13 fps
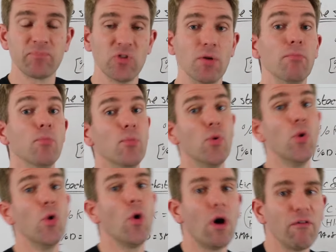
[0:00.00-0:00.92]
the
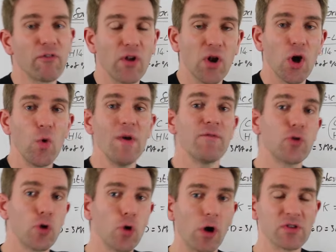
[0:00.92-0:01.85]
more off the low we've
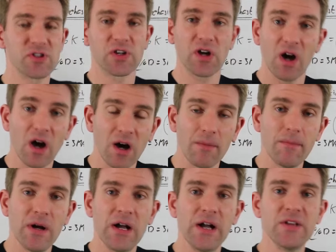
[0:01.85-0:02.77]
got to
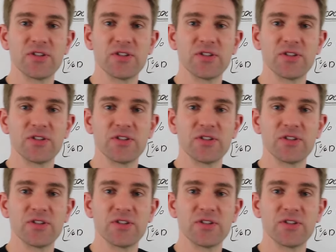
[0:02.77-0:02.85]
come